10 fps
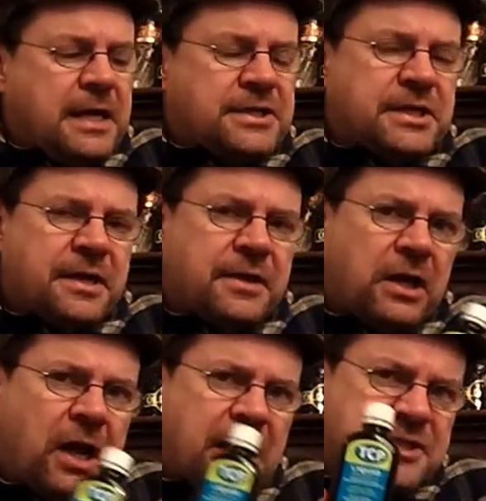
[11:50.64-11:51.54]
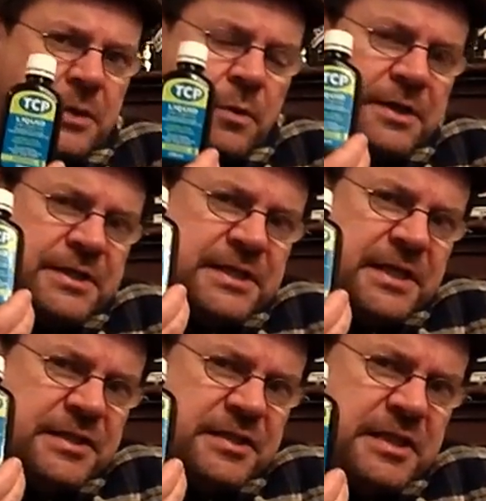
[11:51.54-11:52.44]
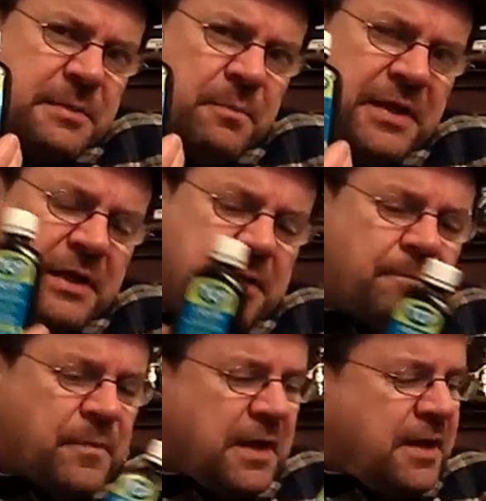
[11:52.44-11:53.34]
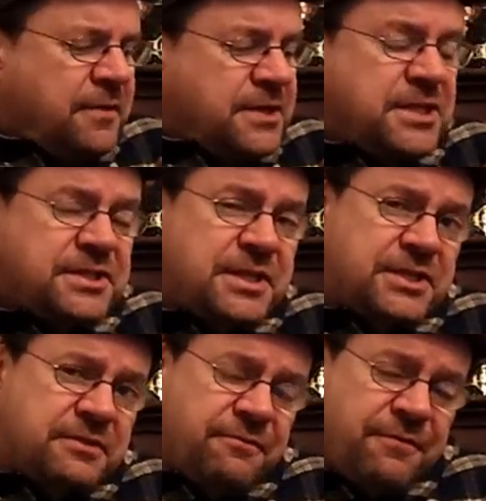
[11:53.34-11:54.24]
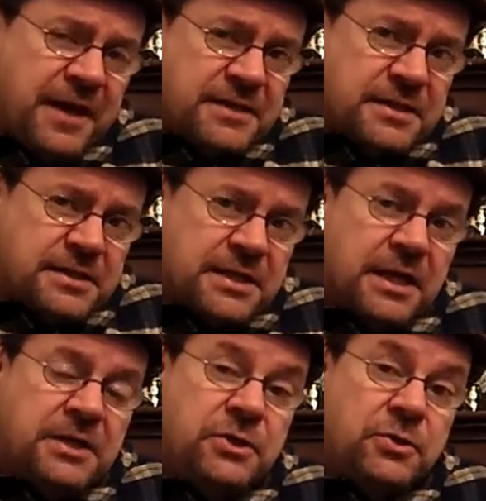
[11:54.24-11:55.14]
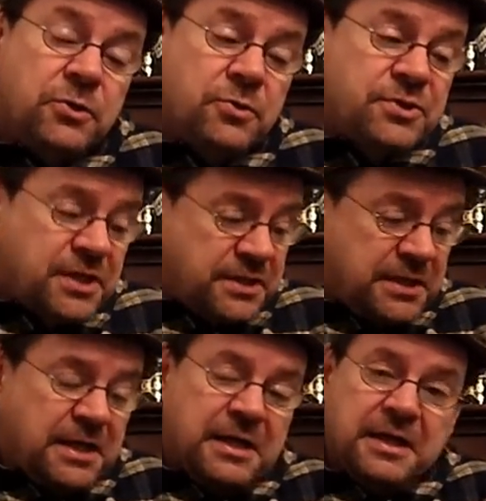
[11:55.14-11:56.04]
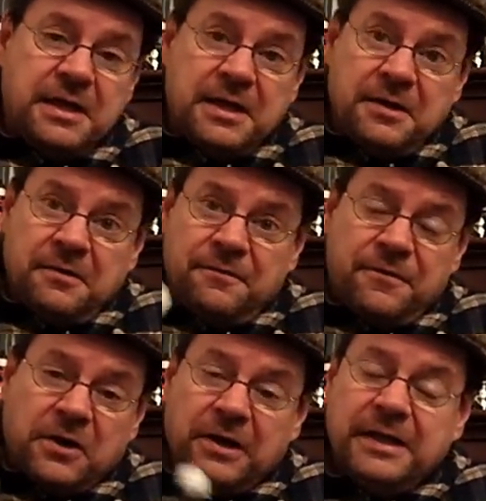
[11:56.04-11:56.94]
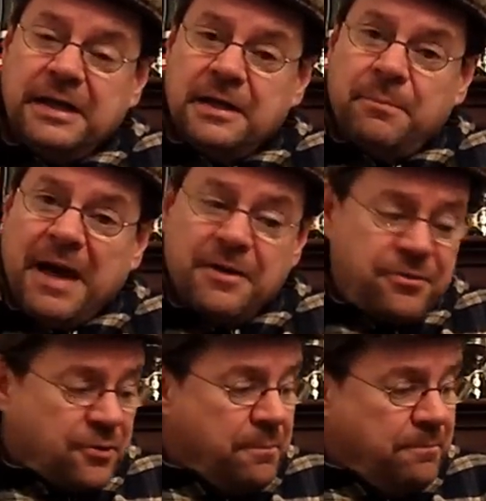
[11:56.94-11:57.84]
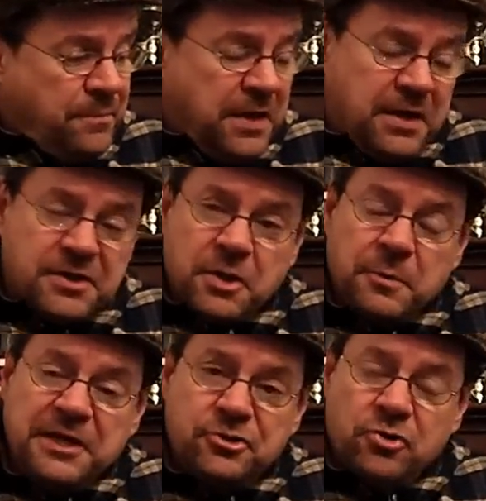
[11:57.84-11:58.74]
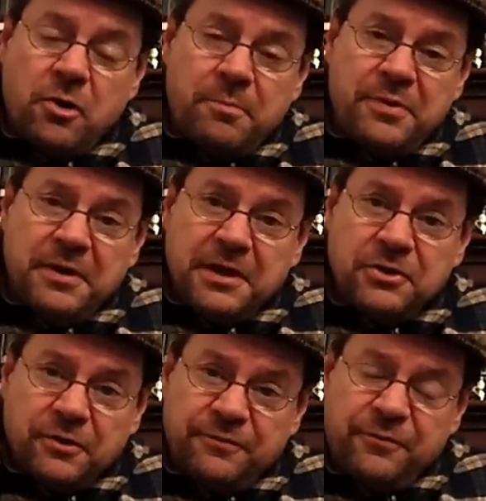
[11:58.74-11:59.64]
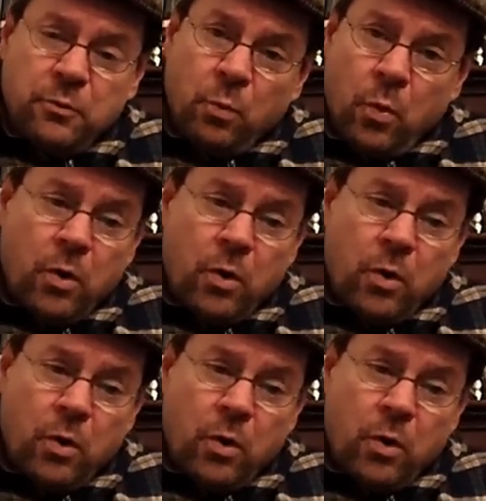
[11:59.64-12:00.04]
Here's another classic one, T C P. This is disinfectant. You use it for cleaning your bathroom as a wee drop in your foot